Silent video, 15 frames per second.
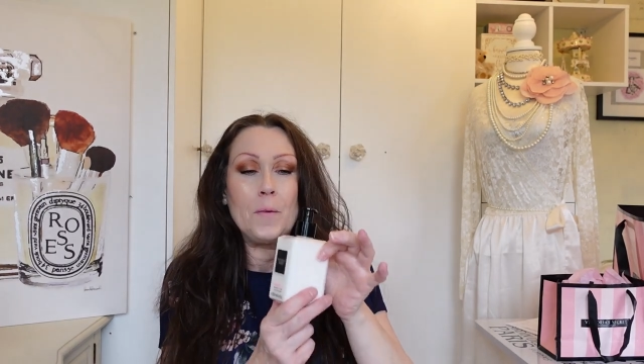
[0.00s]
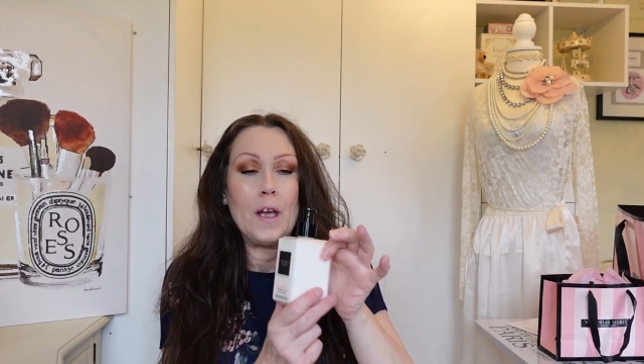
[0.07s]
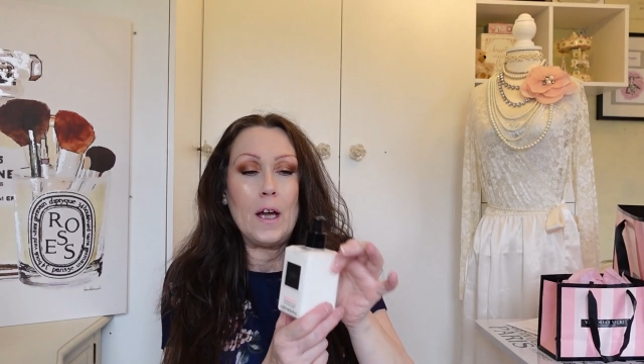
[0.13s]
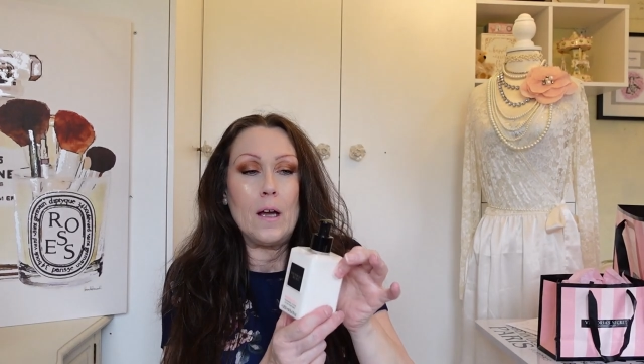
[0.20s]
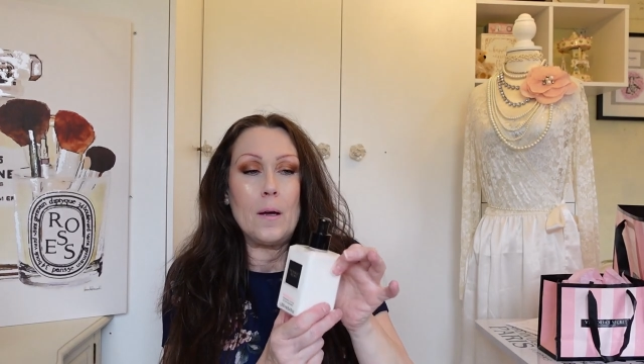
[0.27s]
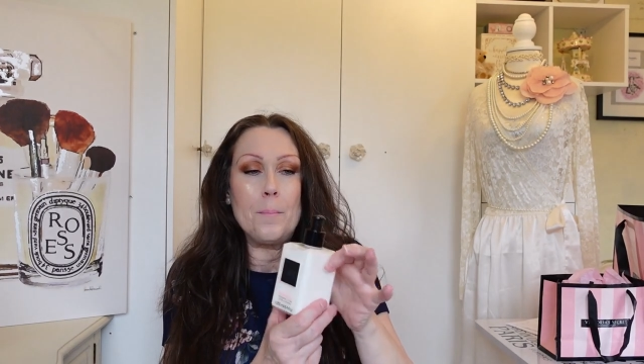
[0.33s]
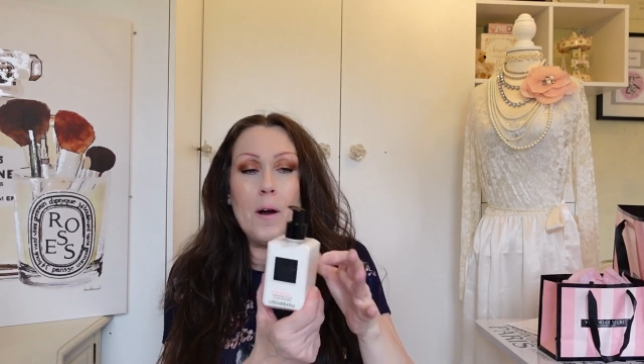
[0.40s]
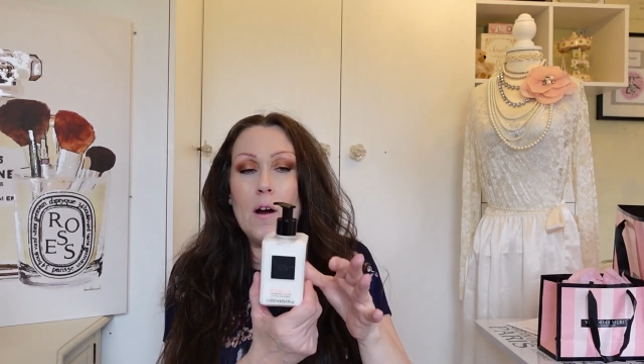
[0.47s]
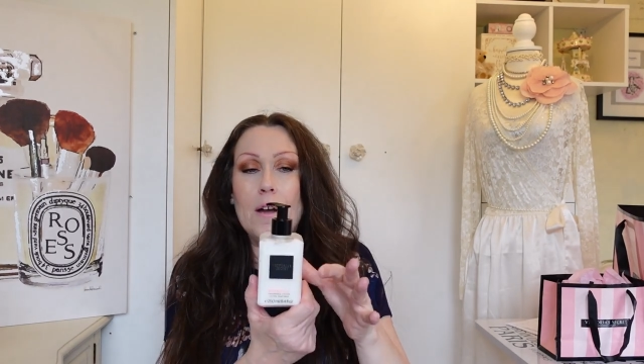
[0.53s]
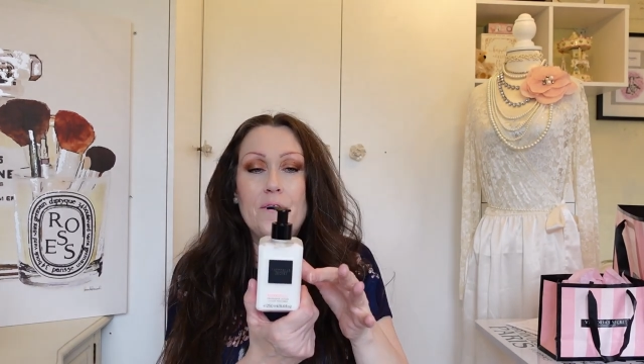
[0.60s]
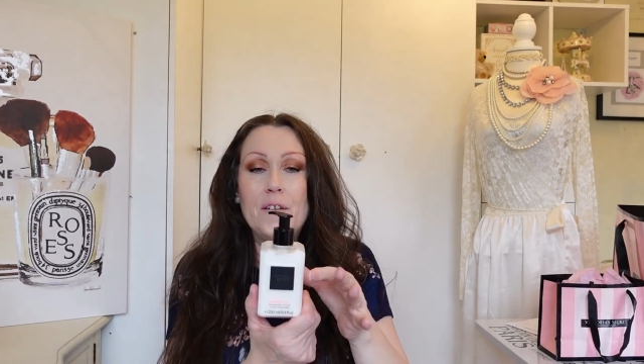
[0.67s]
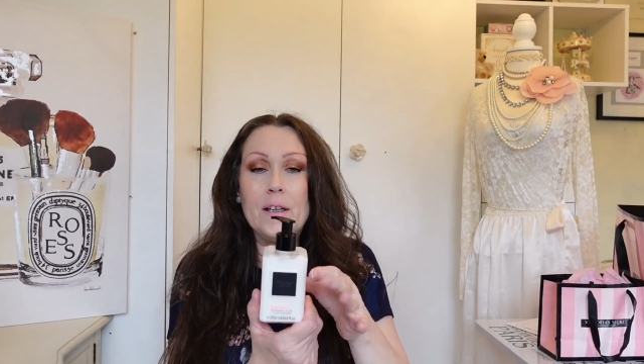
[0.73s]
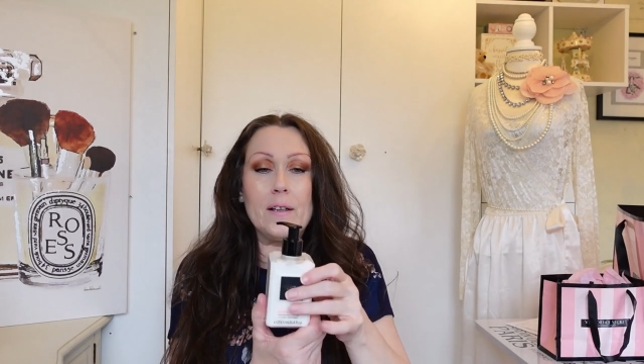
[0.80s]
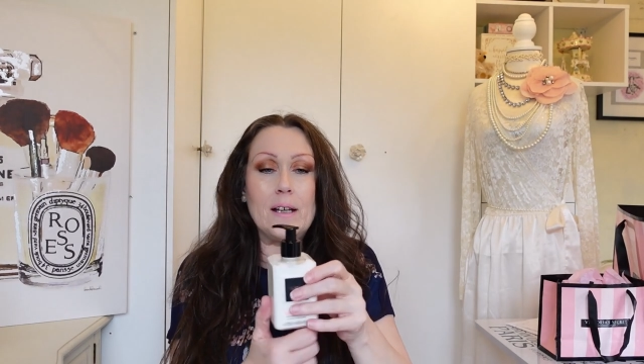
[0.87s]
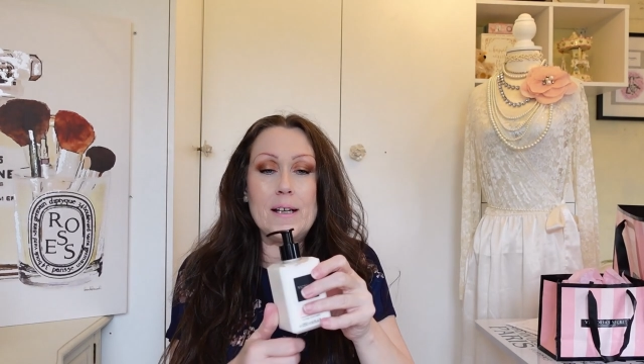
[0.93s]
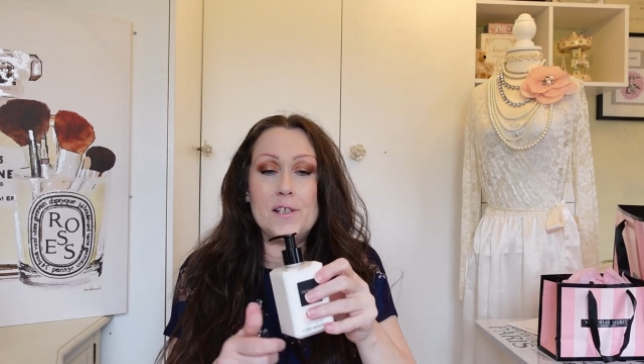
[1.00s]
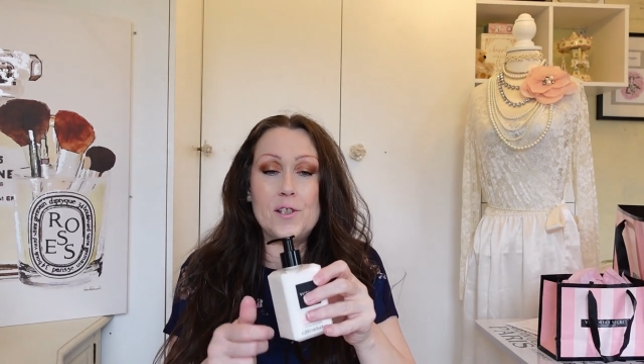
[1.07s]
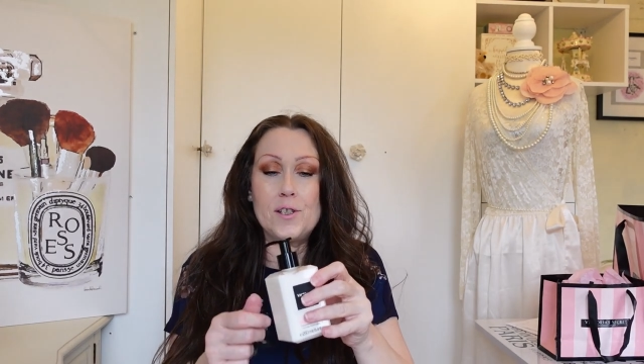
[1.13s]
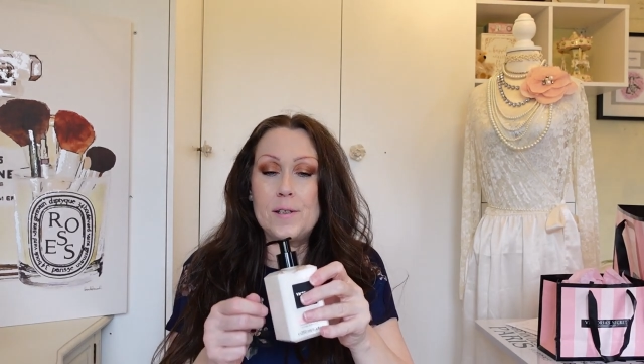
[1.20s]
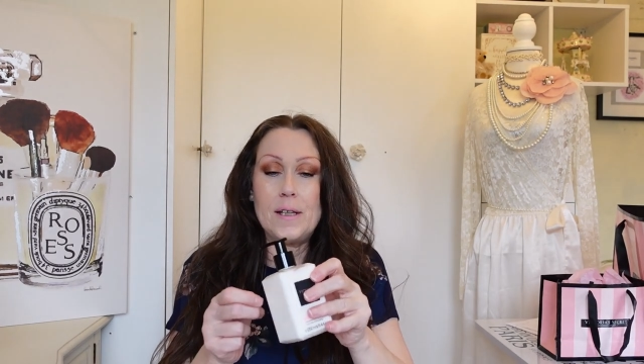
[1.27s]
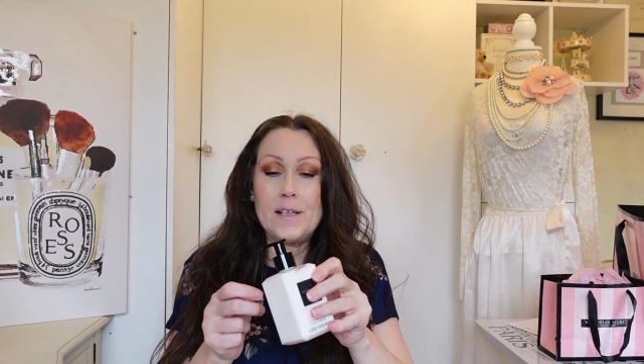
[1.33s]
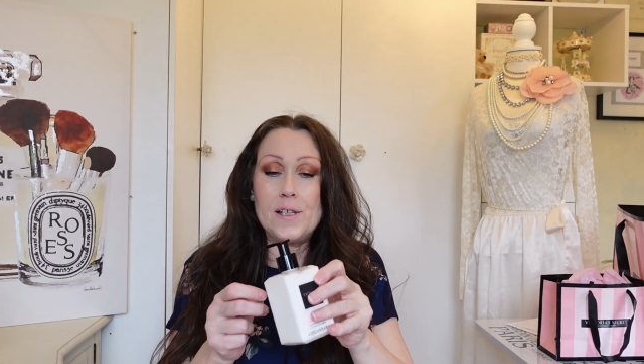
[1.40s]
I think
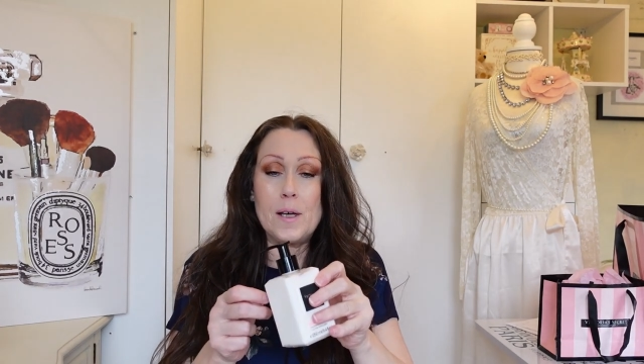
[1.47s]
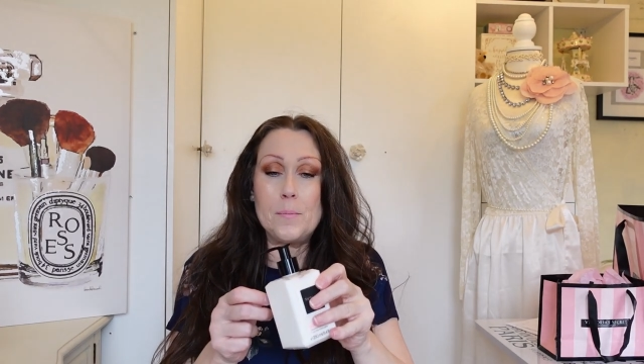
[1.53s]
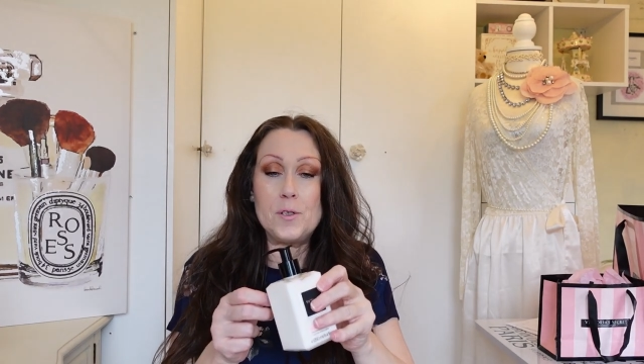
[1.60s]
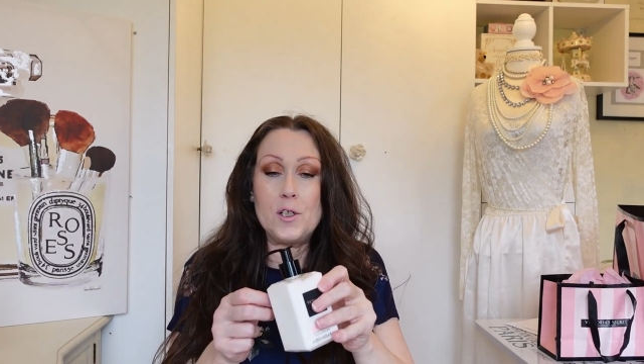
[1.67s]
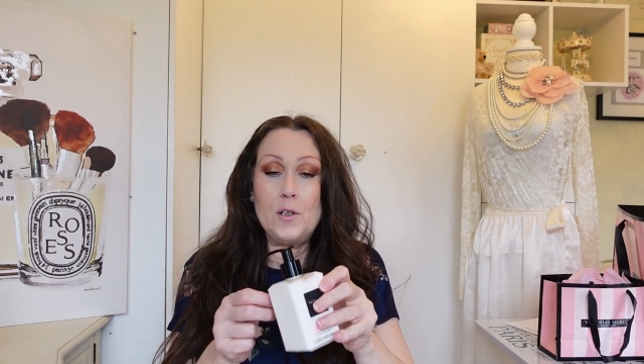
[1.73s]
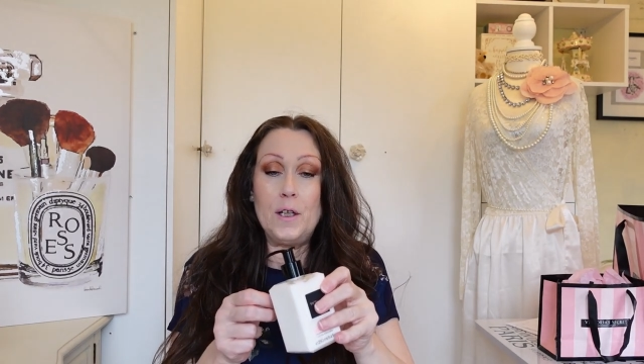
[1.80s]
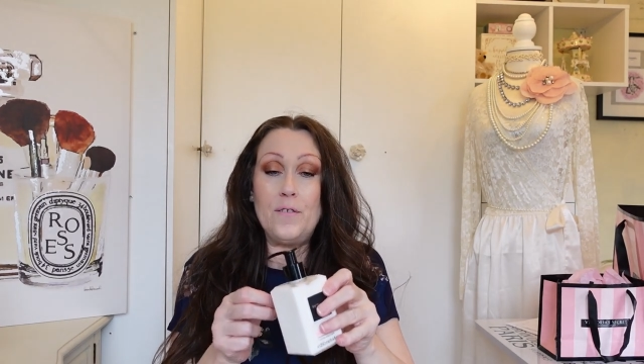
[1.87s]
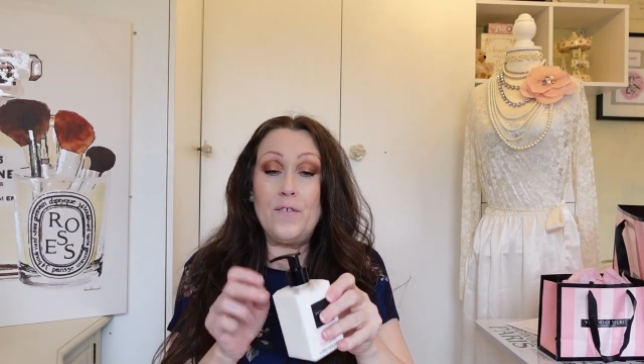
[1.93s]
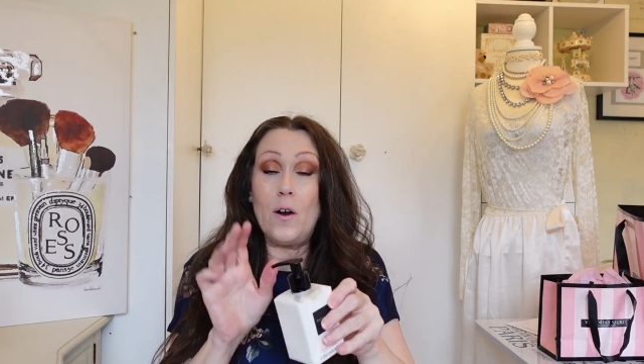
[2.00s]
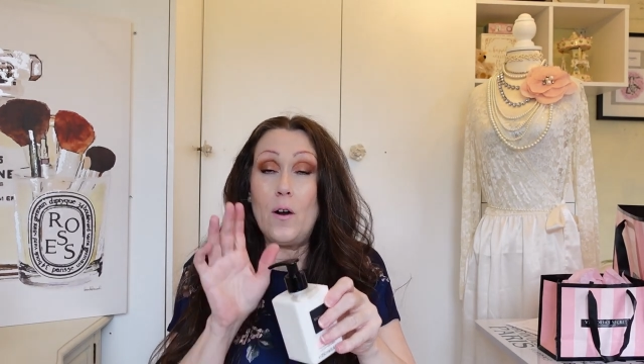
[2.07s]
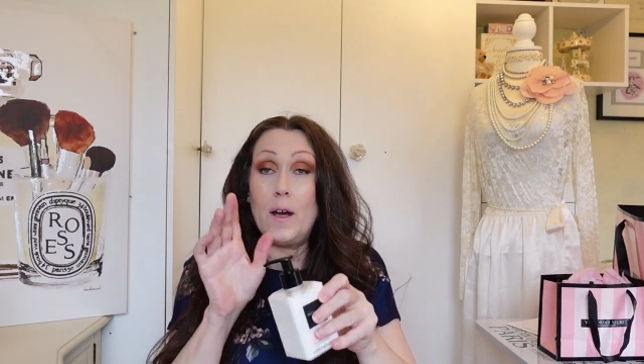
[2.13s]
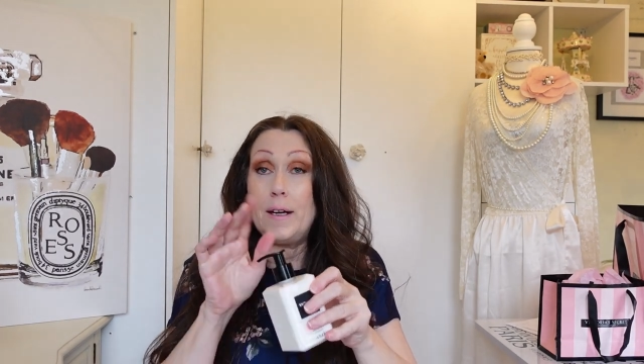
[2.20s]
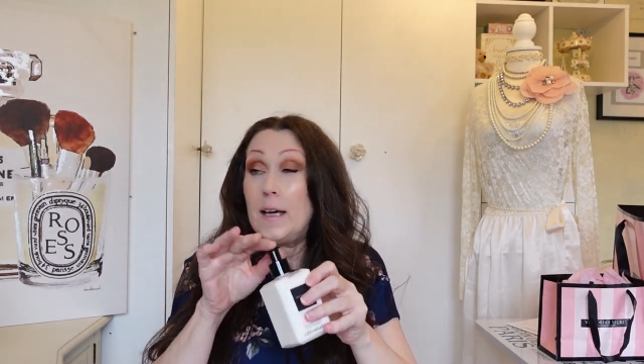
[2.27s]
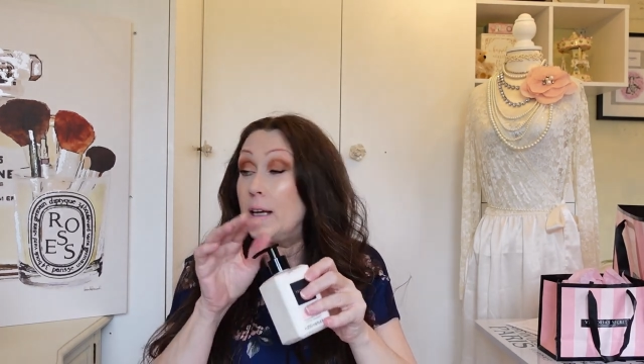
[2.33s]
that's absolutely fine.